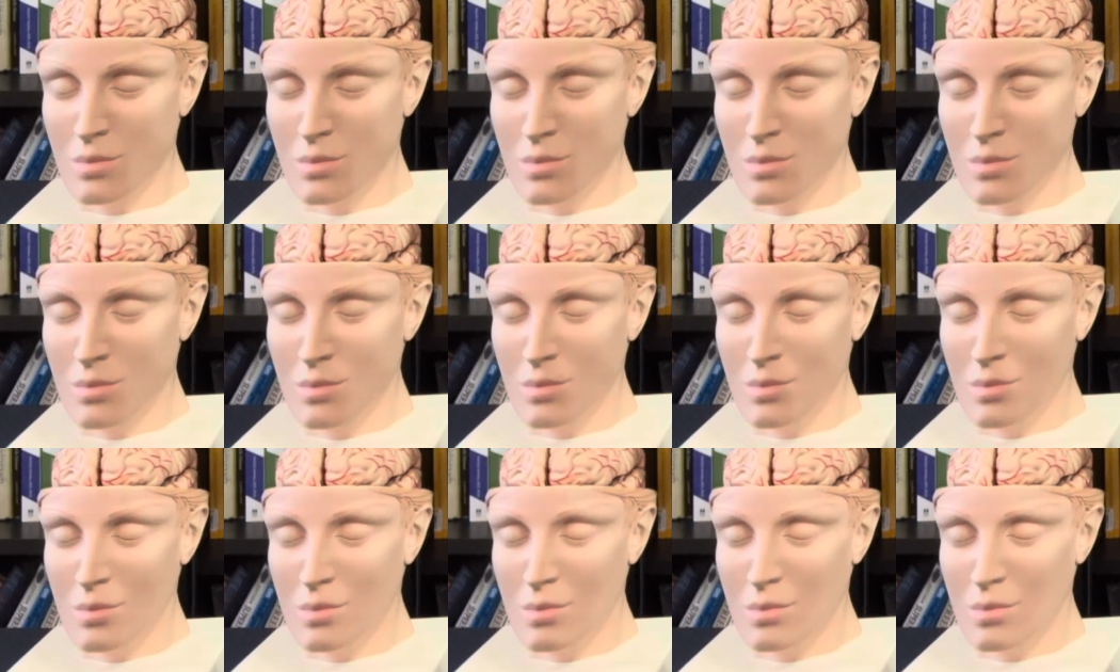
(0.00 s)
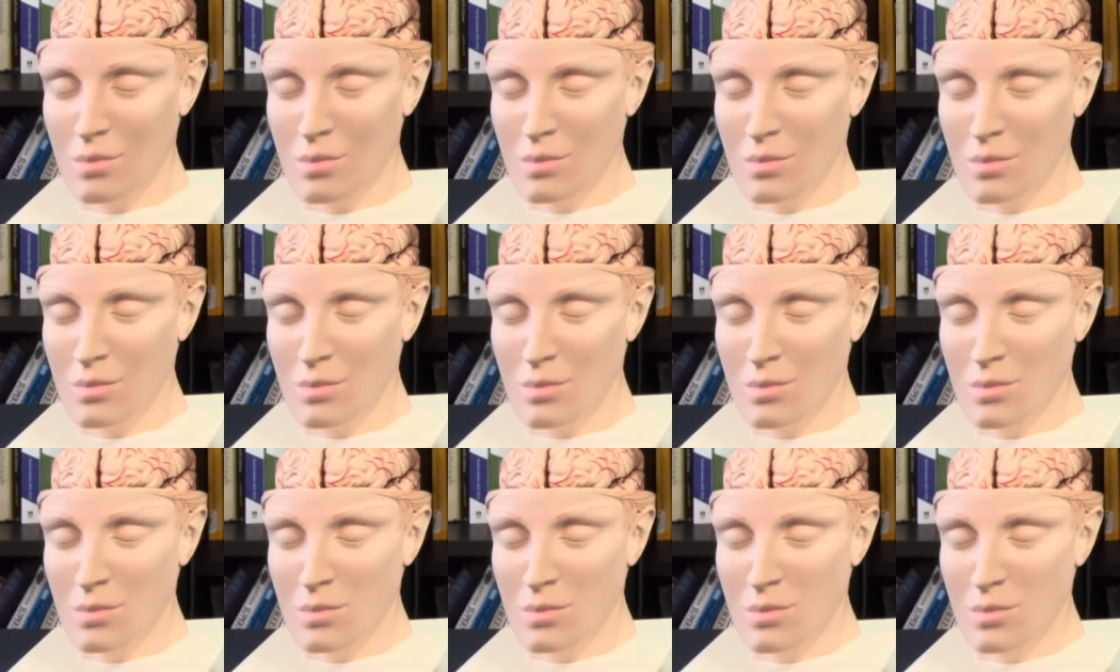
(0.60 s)

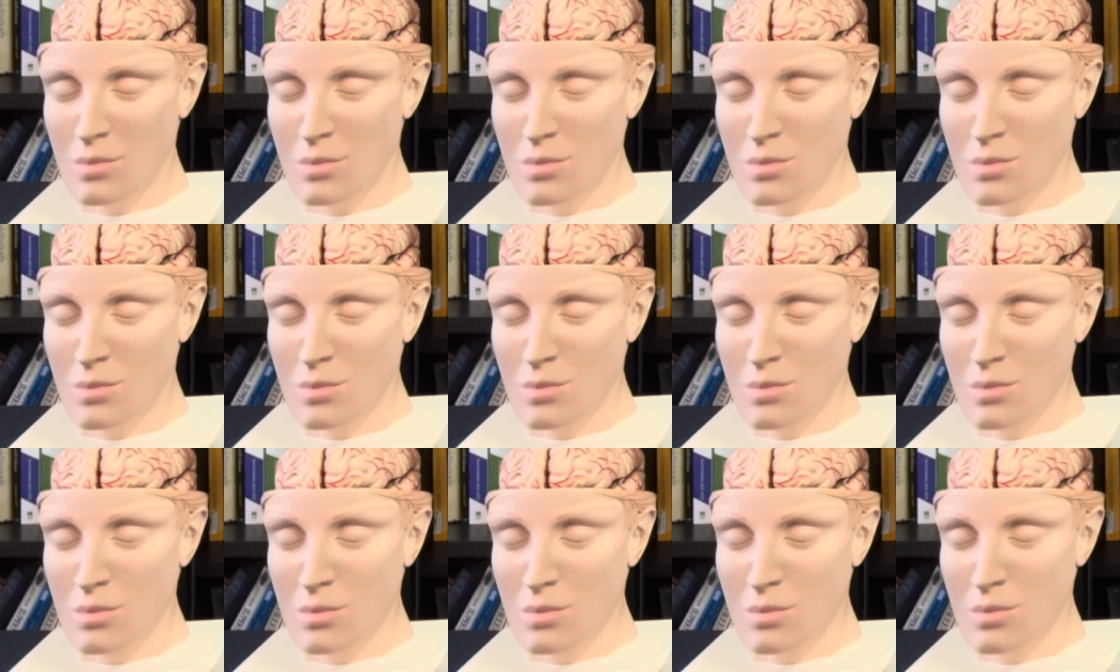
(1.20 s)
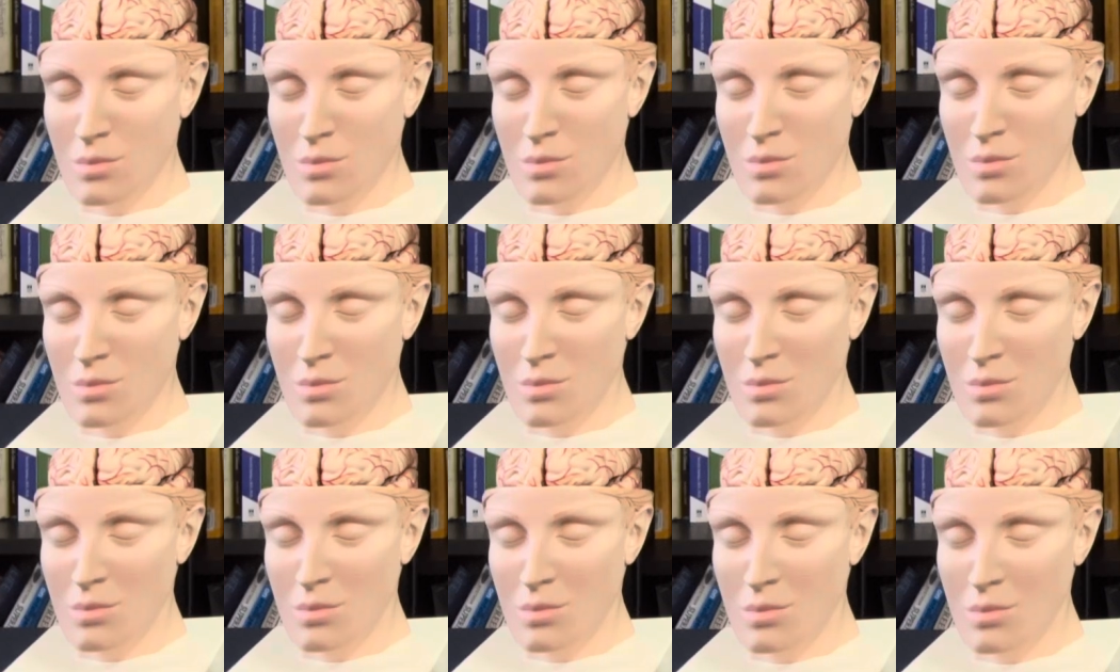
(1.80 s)

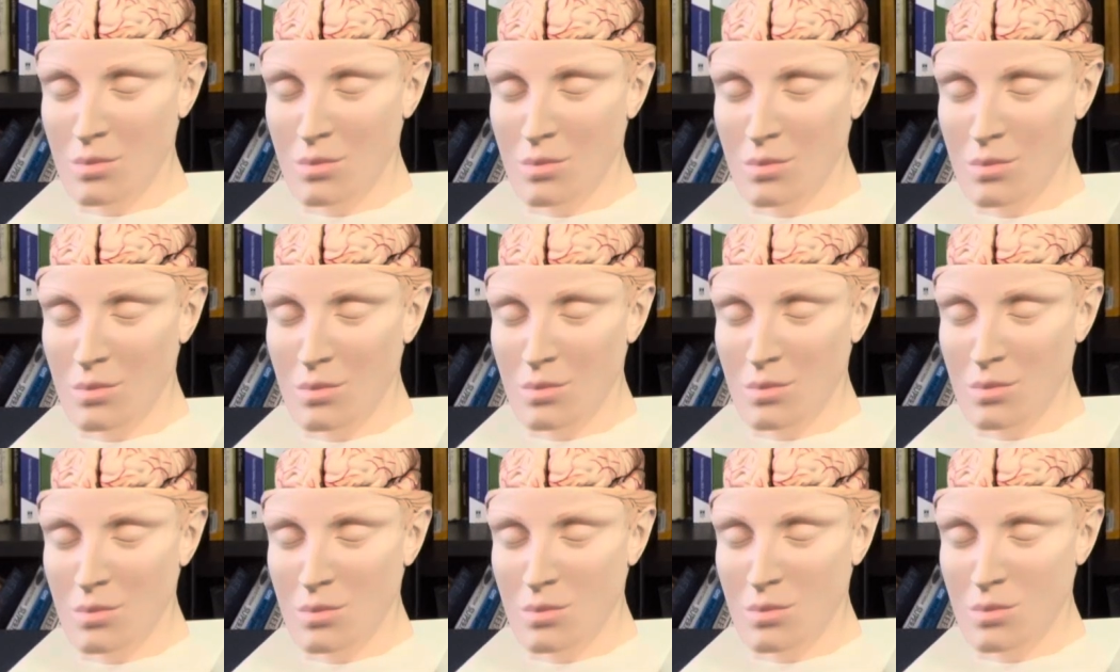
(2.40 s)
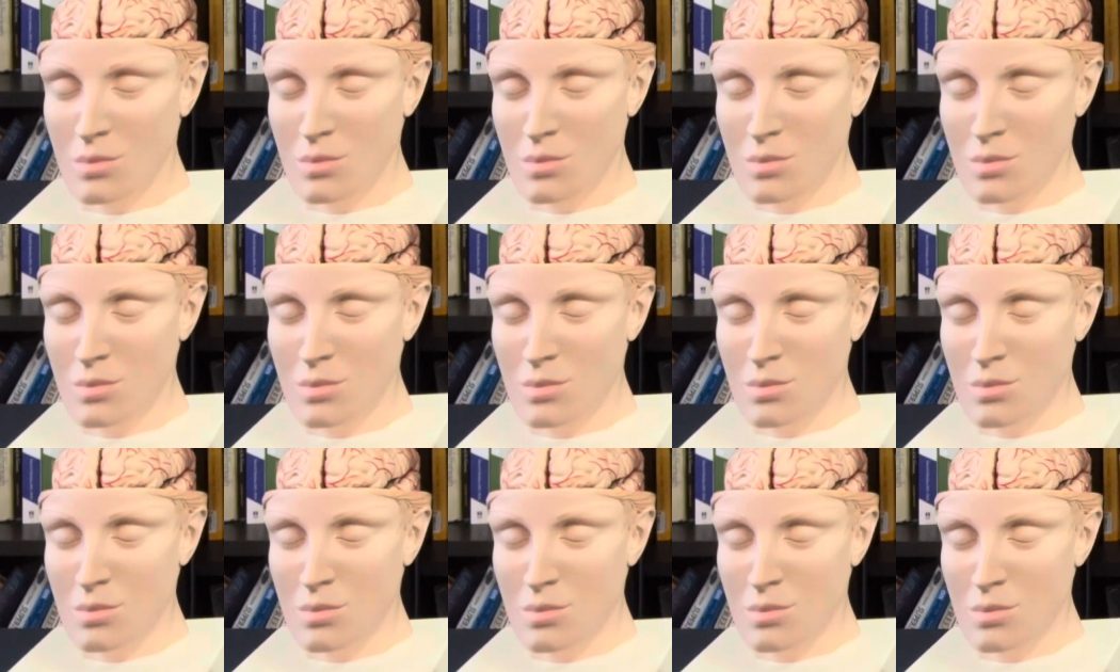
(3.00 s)

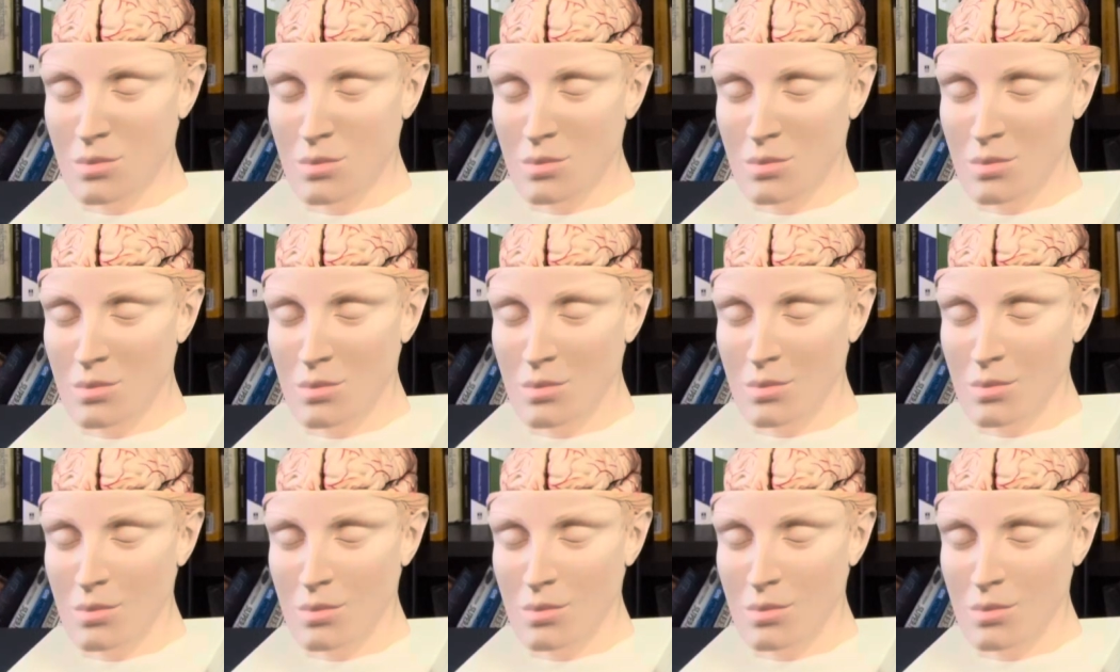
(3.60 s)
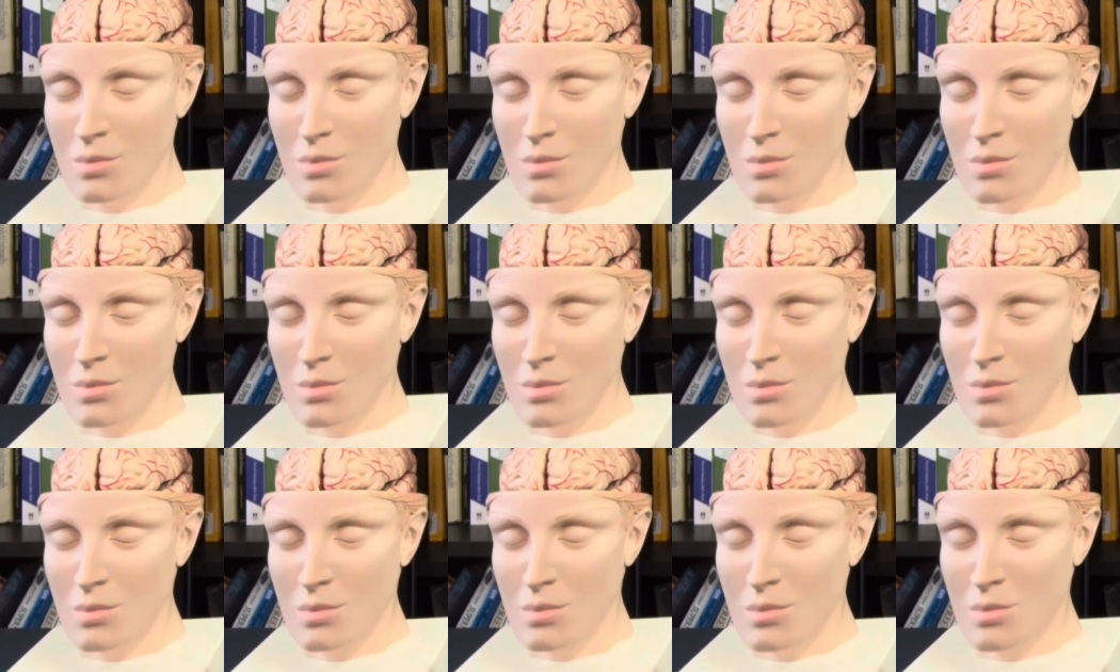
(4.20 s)

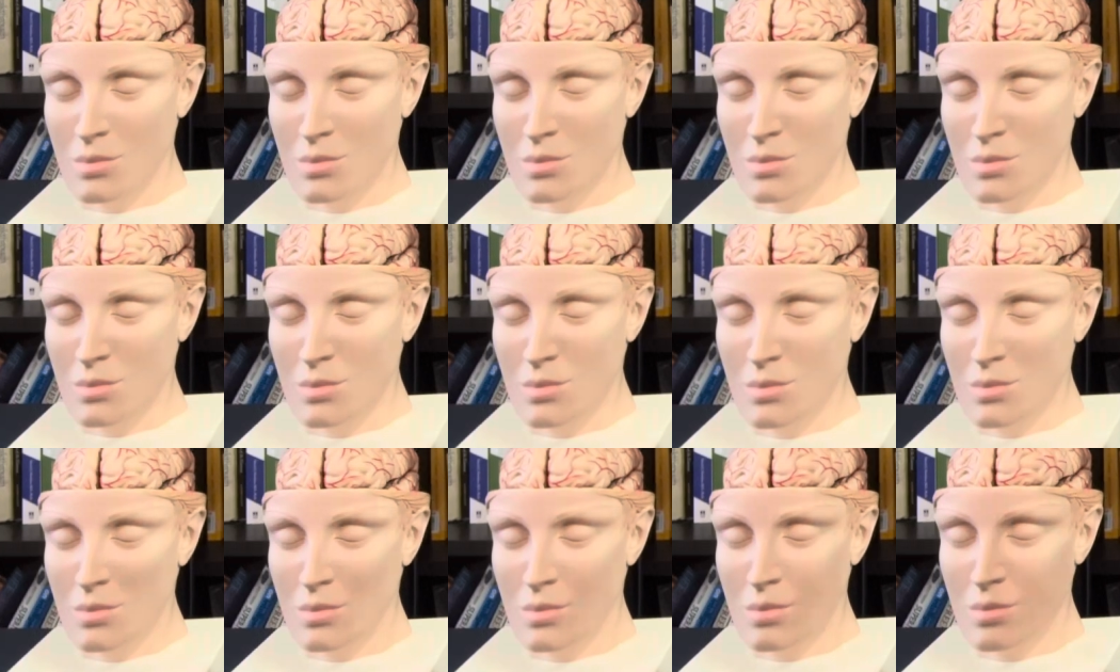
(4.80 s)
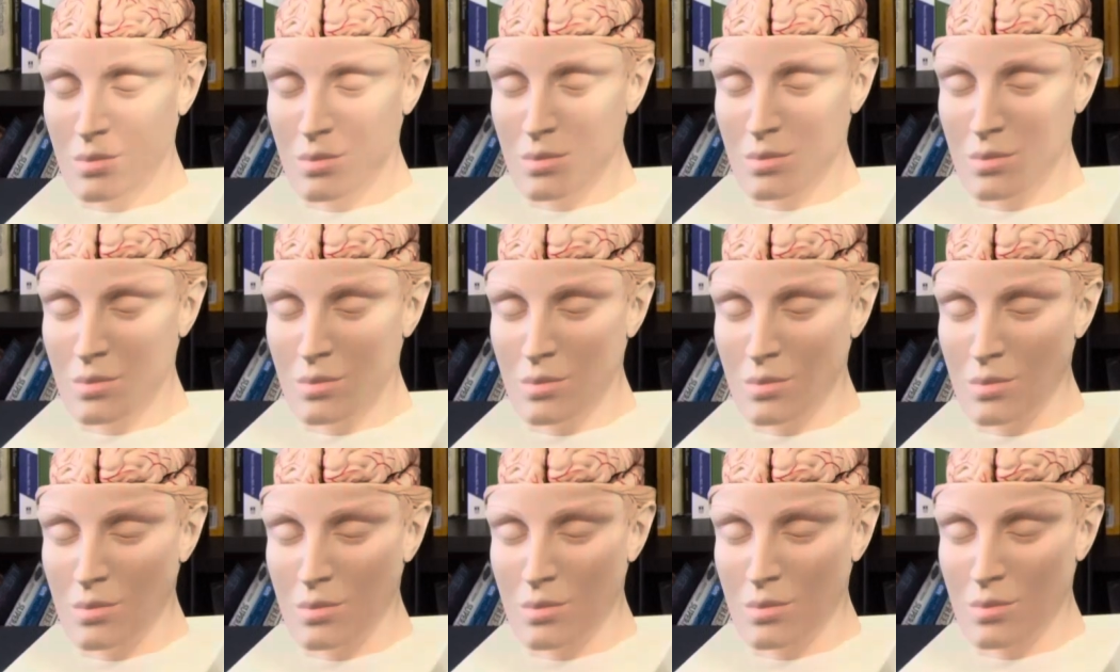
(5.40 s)

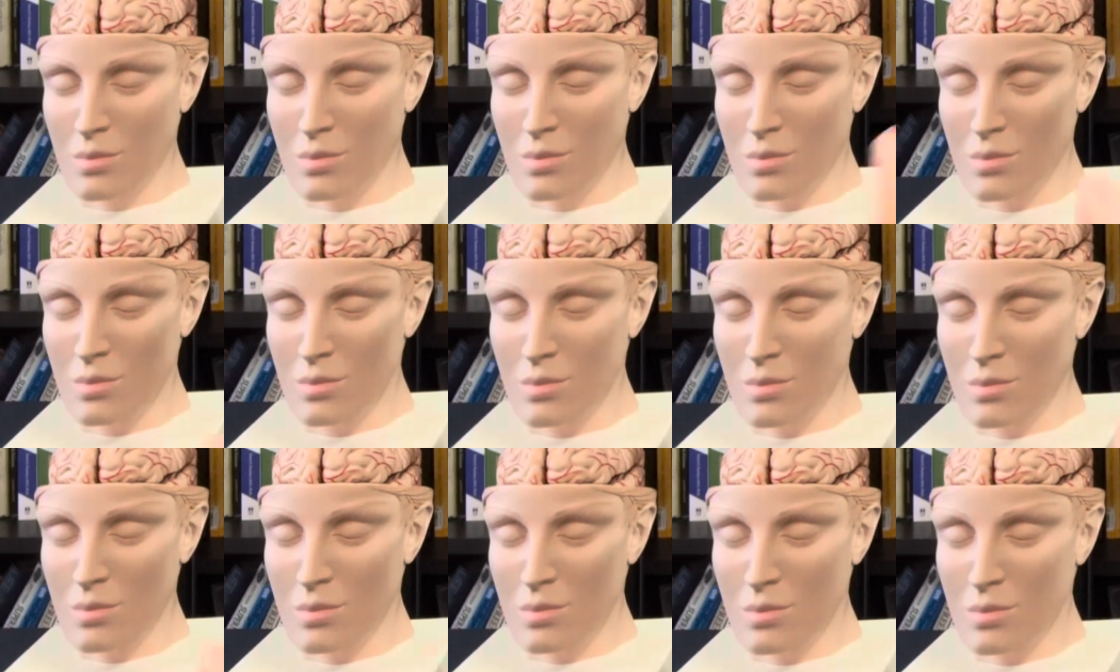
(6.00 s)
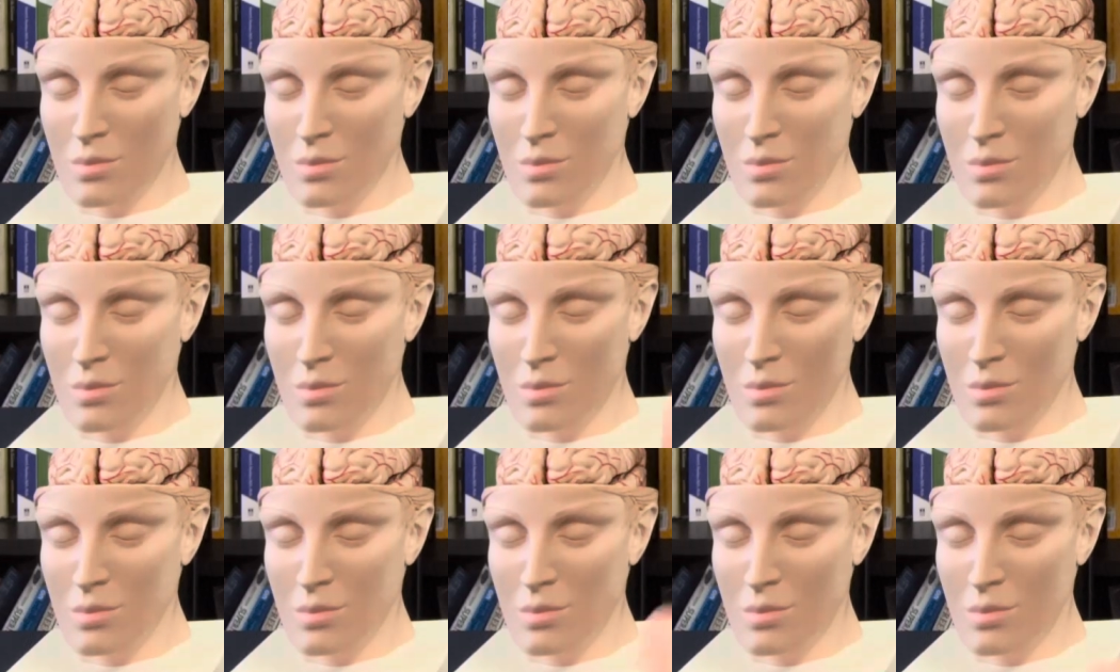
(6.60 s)

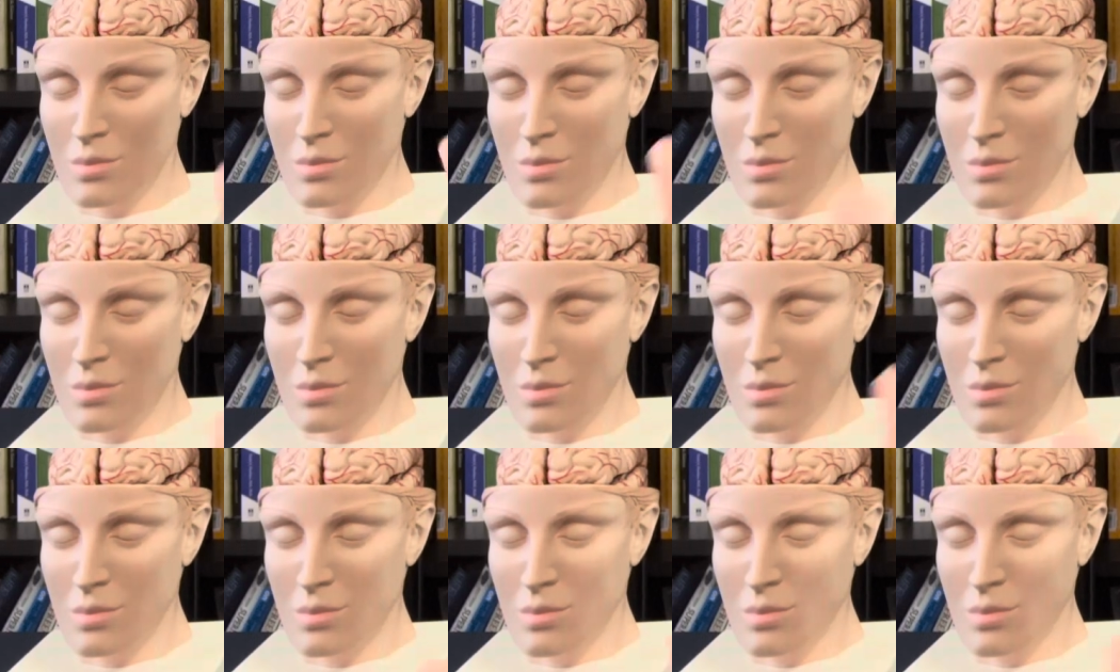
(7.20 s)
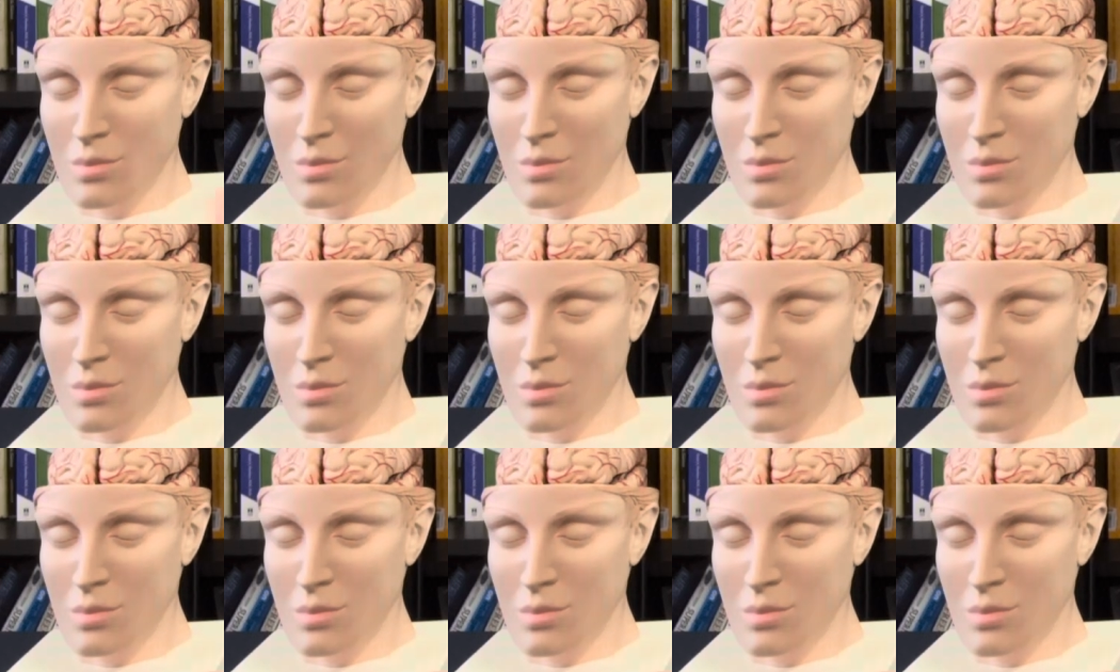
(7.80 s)
(not speaking)